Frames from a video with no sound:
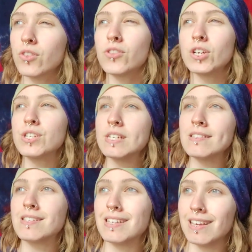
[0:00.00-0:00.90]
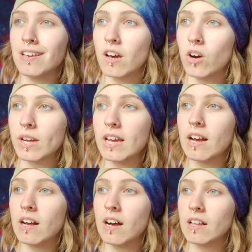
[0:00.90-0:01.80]
third density, okay,
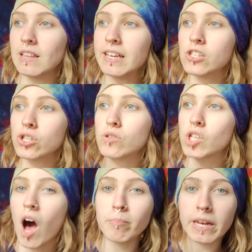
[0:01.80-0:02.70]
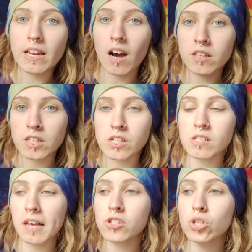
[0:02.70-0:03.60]
likes to dominate others,
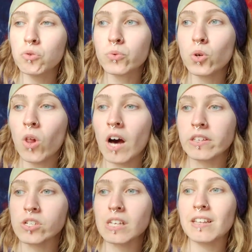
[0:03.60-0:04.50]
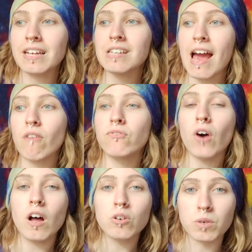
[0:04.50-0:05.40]
likes to rule others. They like to have
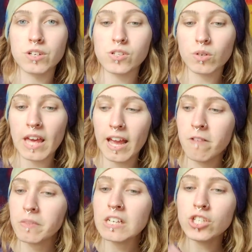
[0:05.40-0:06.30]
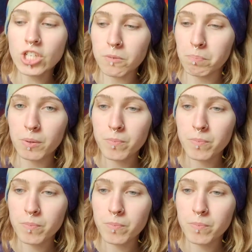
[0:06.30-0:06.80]
followers, okay? Sheep